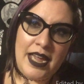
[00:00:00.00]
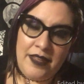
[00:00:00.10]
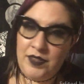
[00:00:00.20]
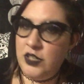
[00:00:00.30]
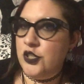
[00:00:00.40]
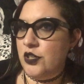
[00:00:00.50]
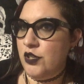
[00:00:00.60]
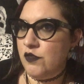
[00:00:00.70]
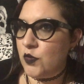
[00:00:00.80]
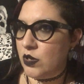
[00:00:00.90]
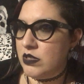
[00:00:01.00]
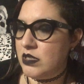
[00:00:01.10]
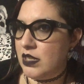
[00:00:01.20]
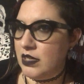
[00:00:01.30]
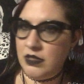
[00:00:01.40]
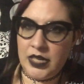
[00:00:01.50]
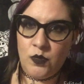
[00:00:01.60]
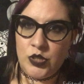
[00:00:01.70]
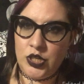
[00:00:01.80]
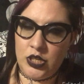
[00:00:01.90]
and then show you, of course, then,
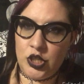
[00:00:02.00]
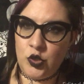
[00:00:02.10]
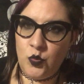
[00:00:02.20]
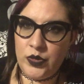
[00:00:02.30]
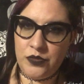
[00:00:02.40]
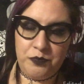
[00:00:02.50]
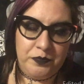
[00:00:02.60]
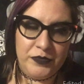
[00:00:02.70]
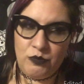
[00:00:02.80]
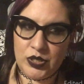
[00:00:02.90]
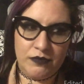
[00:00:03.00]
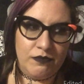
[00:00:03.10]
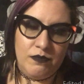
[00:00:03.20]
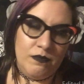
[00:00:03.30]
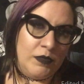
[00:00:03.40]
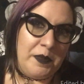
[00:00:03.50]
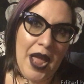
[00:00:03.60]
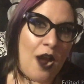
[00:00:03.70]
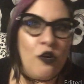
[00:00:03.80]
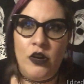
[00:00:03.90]
like, what you can do with the
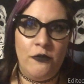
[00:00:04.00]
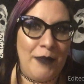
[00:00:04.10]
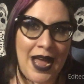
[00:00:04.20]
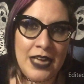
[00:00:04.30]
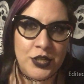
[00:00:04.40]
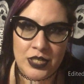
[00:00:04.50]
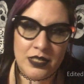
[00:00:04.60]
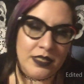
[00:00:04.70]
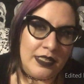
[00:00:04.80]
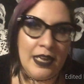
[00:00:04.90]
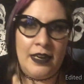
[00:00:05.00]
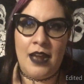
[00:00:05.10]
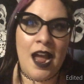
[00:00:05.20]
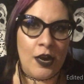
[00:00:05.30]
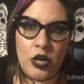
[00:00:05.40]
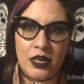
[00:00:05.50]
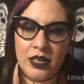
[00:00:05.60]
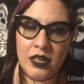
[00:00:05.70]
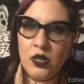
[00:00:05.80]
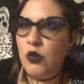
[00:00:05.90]
power of patches and an iron,
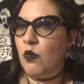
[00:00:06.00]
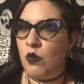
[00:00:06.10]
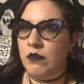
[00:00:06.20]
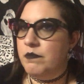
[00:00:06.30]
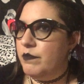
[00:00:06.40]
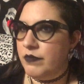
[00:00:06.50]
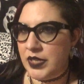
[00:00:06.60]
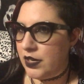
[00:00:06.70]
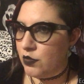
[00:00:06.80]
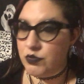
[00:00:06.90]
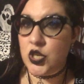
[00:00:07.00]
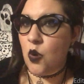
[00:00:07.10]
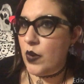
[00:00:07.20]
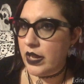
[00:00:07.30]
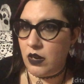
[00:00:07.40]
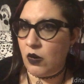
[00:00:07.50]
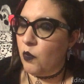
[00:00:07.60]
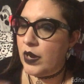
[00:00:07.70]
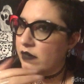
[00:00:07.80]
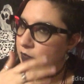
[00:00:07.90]
or, sewing, or
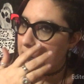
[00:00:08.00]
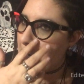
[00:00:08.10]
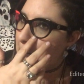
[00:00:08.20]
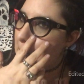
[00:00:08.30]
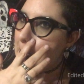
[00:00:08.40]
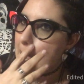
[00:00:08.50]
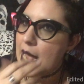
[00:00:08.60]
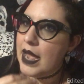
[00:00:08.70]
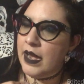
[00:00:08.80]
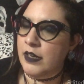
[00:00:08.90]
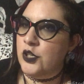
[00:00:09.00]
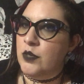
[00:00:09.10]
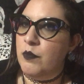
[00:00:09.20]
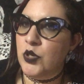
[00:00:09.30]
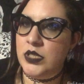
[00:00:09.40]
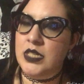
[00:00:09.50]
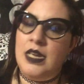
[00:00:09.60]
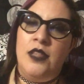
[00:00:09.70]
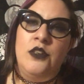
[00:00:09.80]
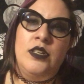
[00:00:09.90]
whatever, and you can
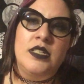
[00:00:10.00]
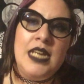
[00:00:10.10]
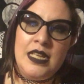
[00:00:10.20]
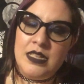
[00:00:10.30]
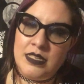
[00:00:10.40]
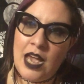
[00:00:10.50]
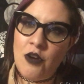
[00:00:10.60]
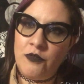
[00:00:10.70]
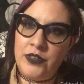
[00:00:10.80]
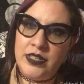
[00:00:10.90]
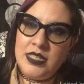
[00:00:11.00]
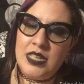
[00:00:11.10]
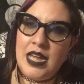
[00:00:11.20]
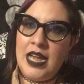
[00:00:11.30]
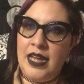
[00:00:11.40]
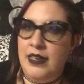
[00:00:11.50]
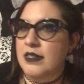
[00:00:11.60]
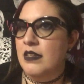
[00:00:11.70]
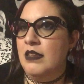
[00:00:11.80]
you can take these outfits and,